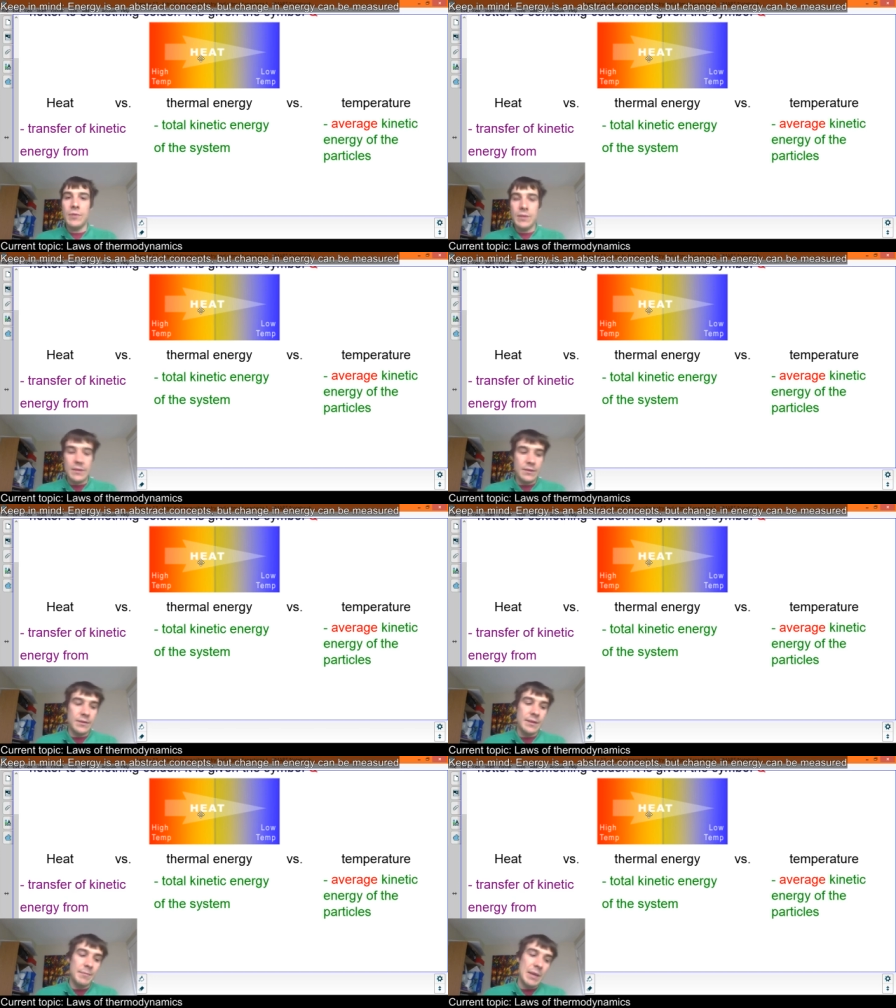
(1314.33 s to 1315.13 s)
There's a
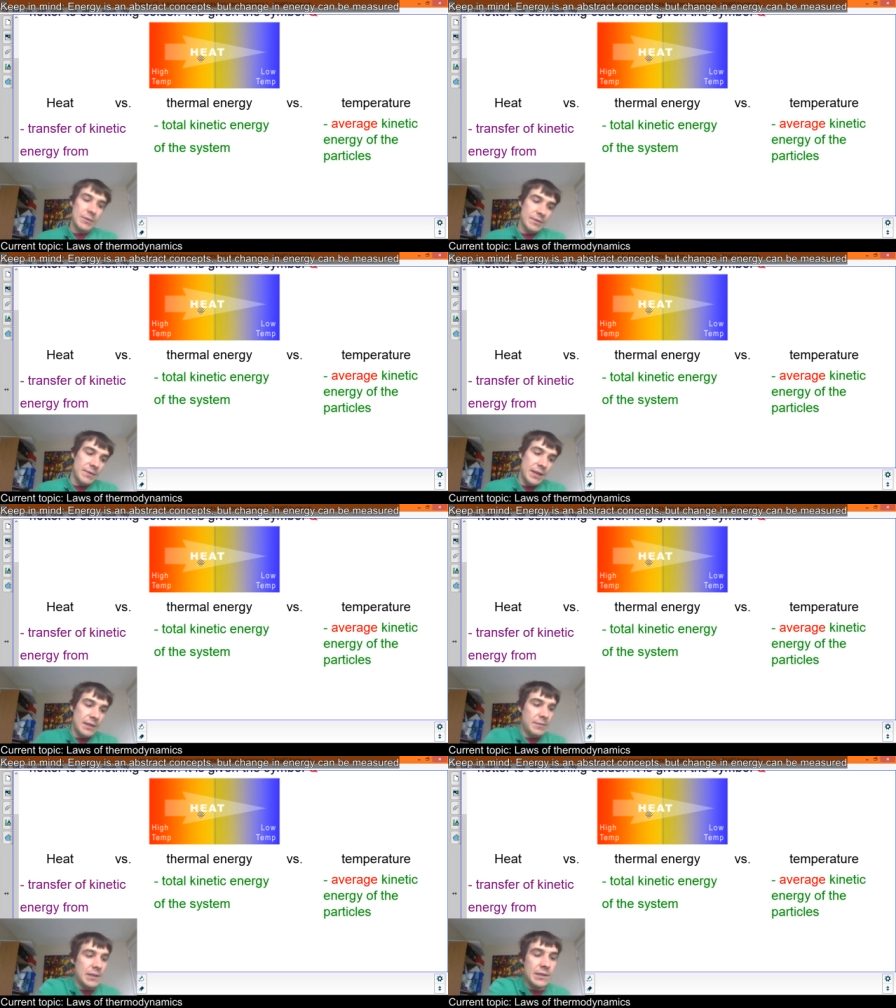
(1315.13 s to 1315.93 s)
certain amount of
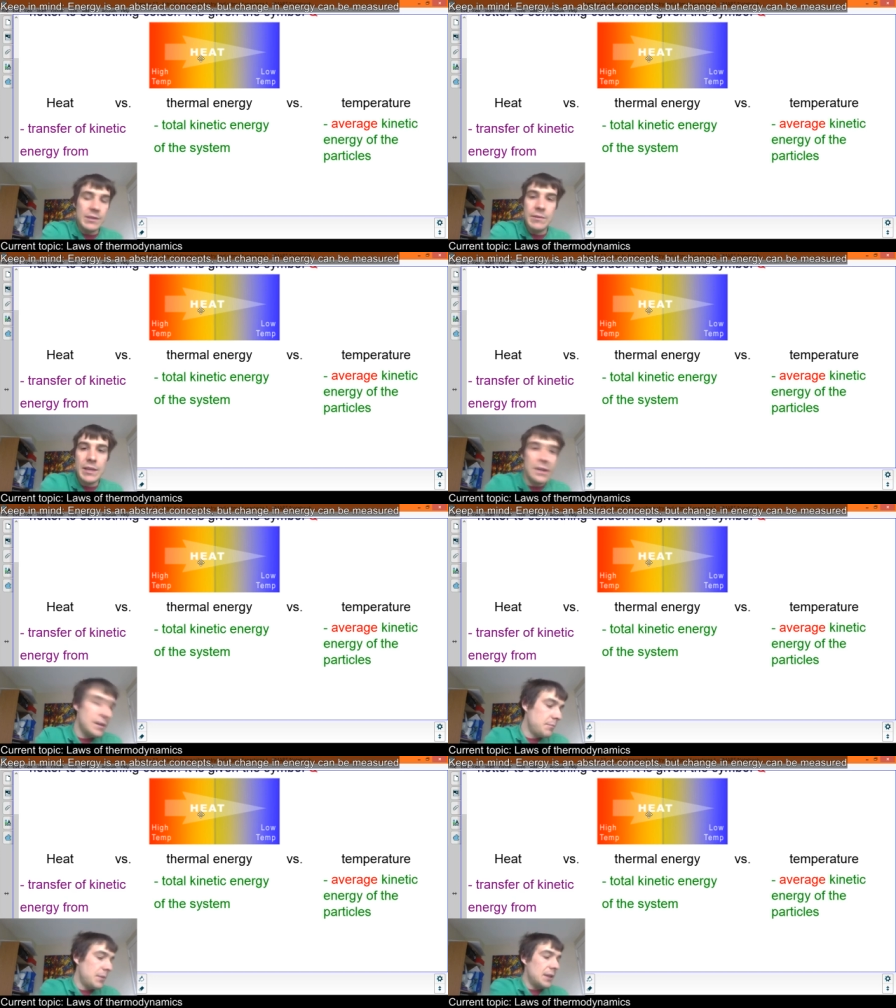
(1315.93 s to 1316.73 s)
heat because you heat
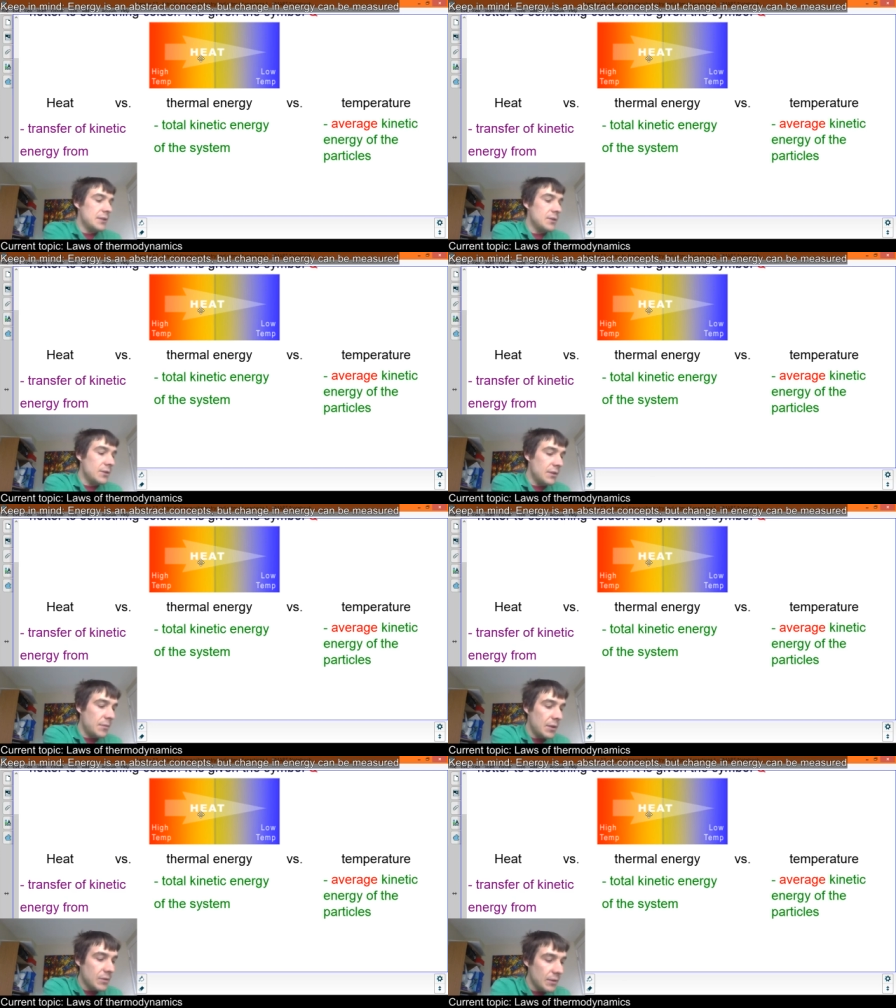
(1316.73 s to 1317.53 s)
up by a certain amount.